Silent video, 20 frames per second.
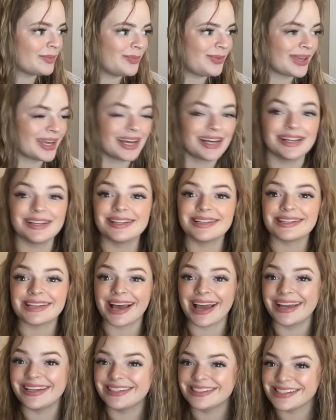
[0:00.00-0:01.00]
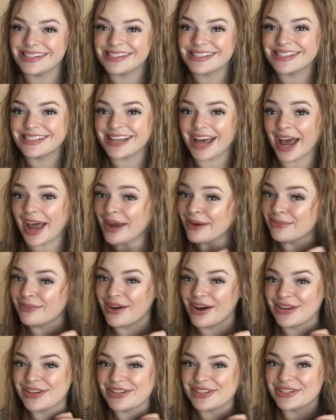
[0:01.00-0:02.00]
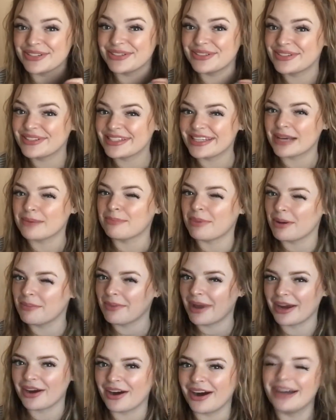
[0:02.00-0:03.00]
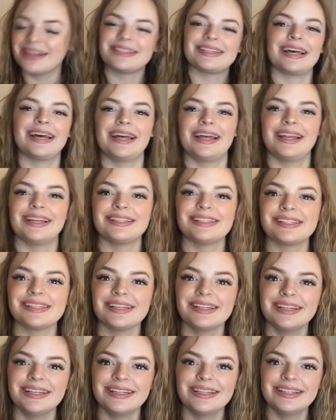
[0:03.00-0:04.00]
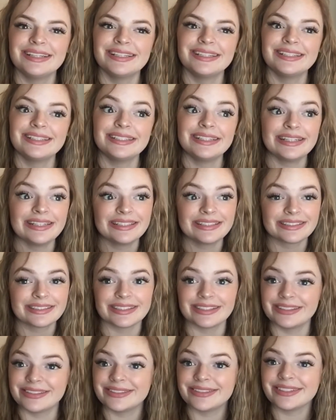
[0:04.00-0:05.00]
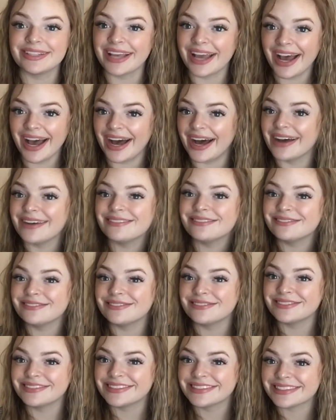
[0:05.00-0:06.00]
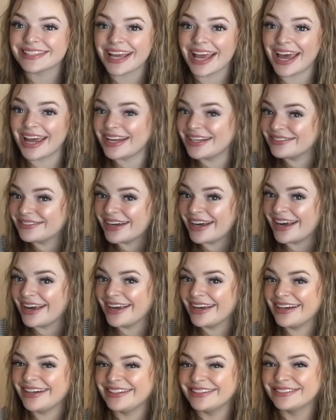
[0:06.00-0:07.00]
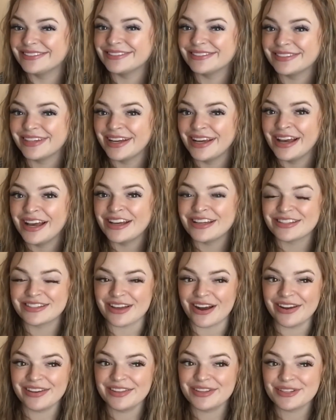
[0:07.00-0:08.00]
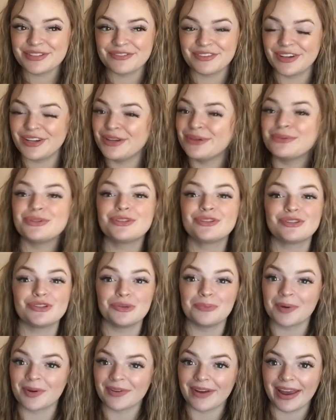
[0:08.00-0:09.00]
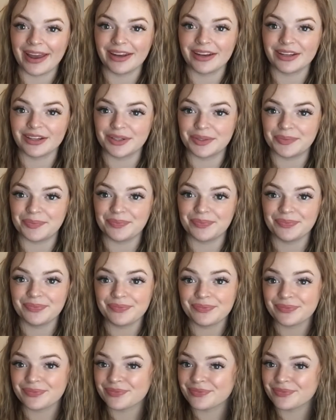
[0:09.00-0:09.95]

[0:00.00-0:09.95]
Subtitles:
because I want to step up my content. So yeah, anyway, sorry this video was super random.